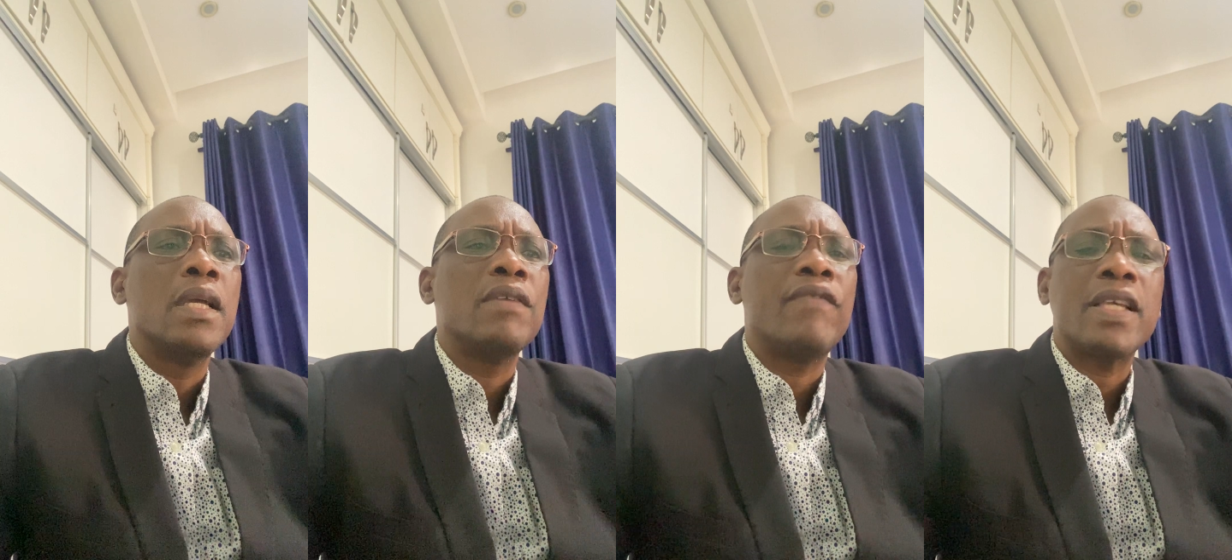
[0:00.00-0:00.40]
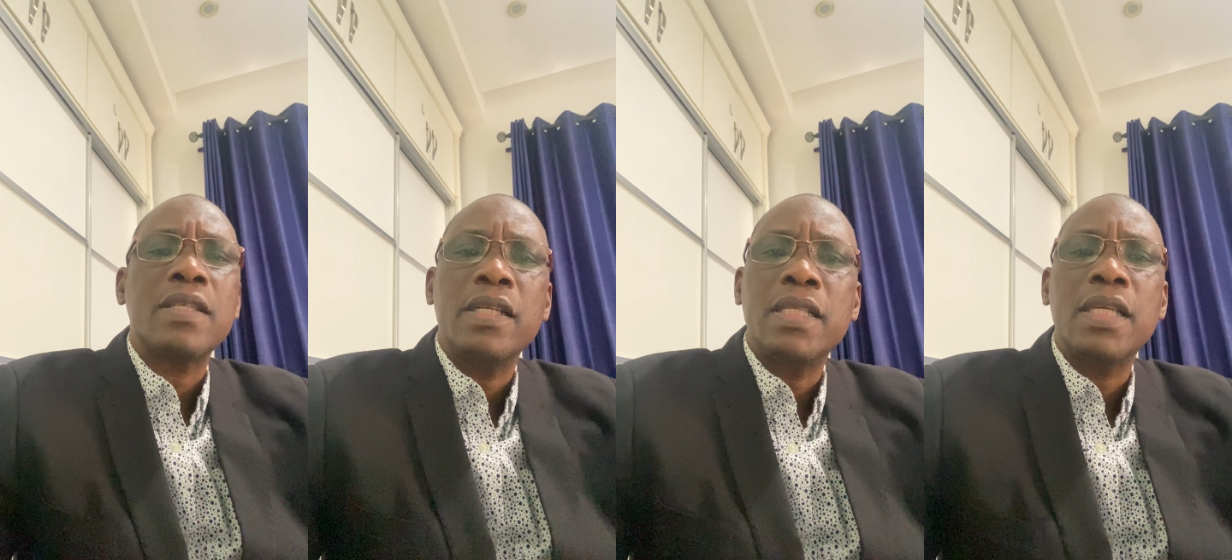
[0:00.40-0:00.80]
It
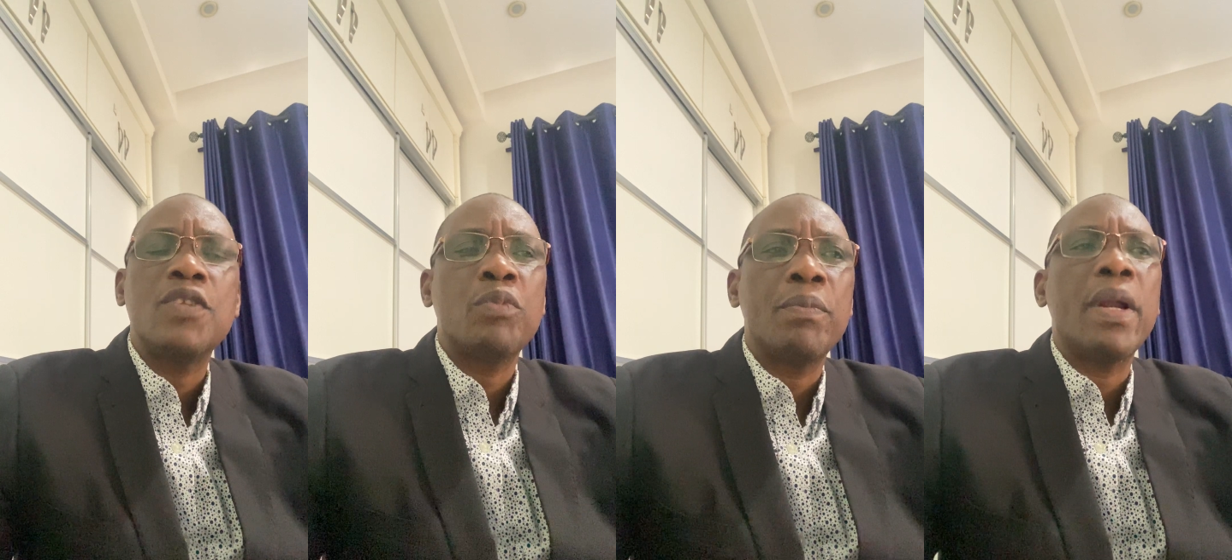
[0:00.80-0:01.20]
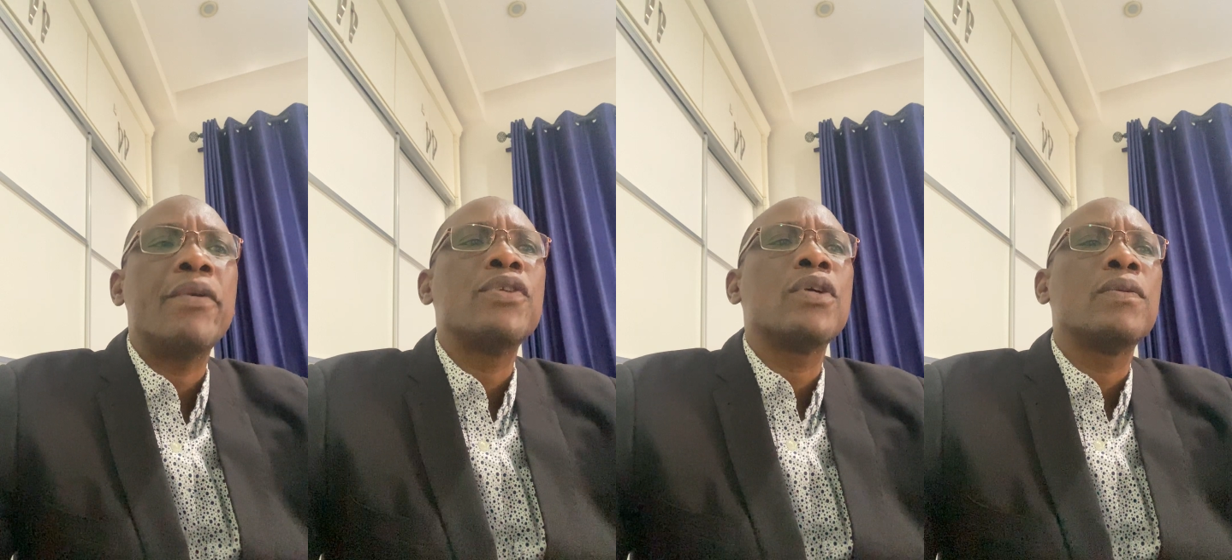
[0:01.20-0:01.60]
facilitates
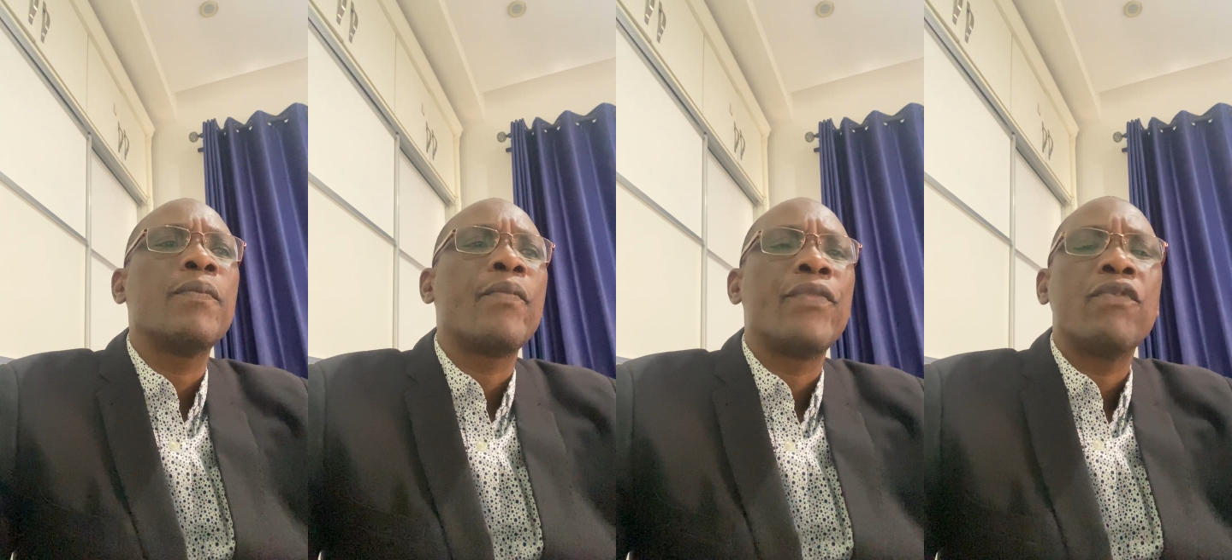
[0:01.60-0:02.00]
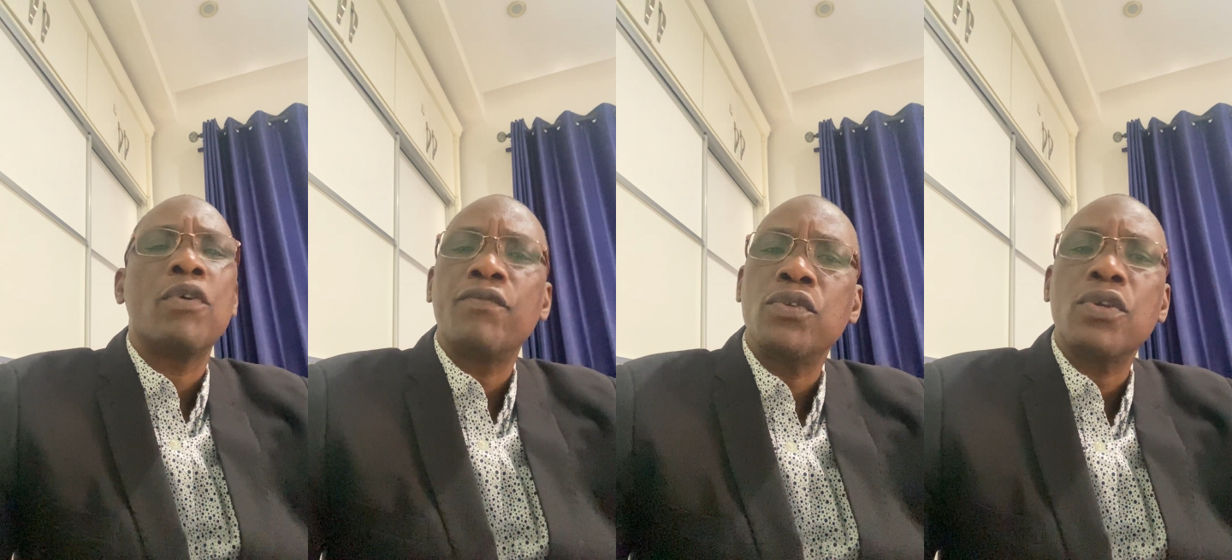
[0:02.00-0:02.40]
preparation
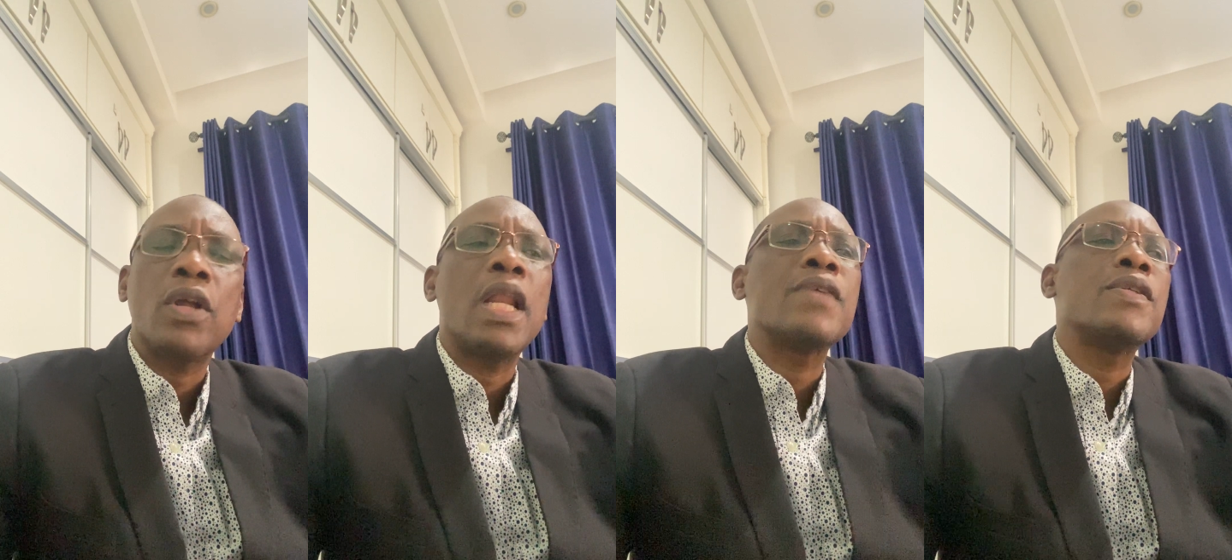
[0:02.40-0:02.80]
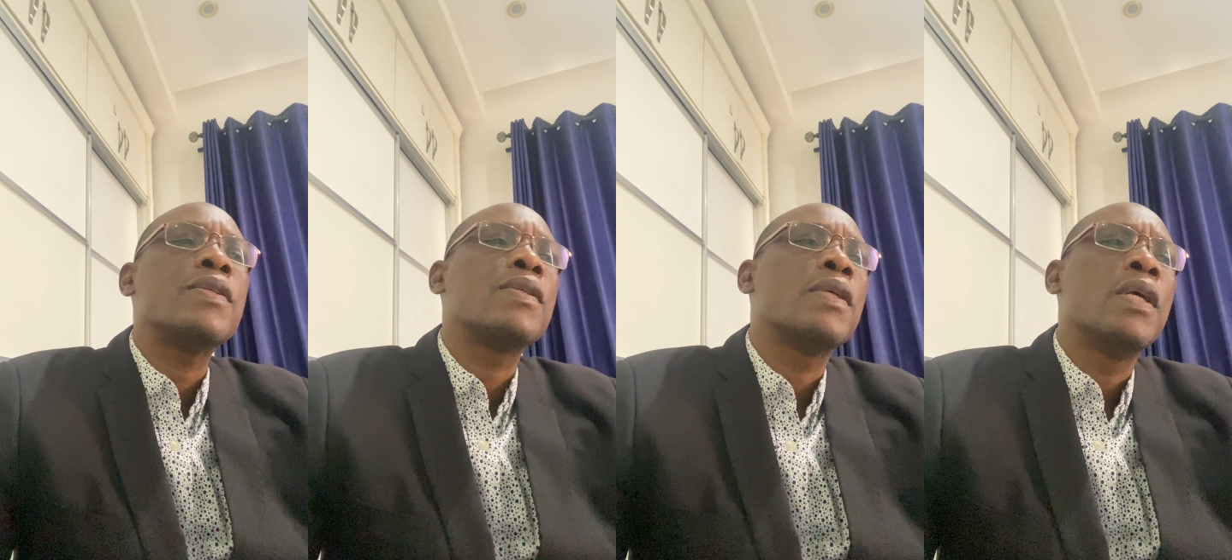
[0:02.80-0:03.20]
for future
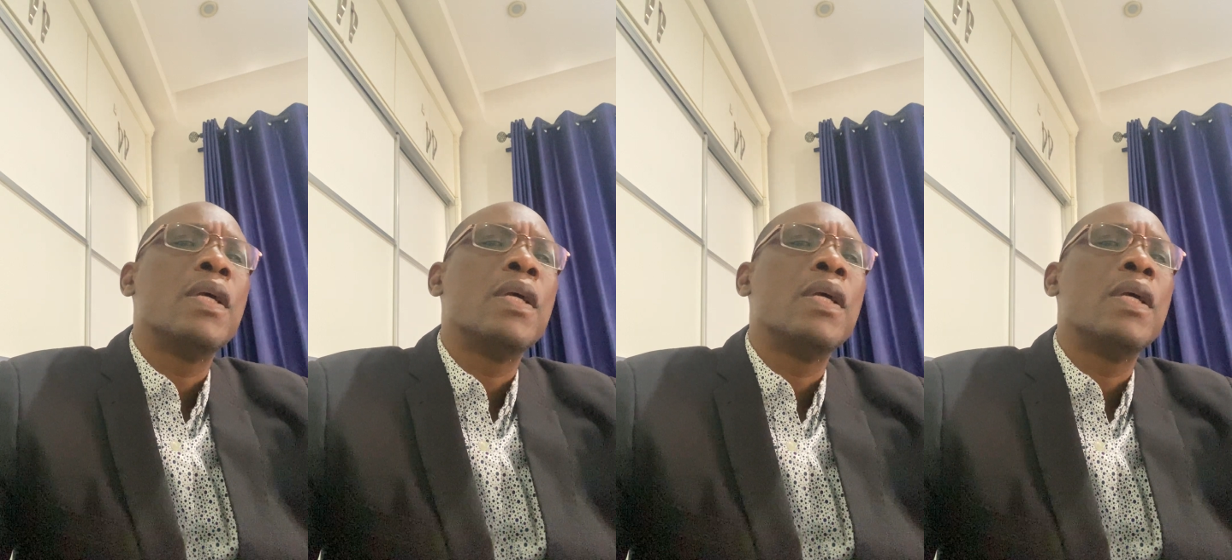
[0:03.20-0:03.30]
classes,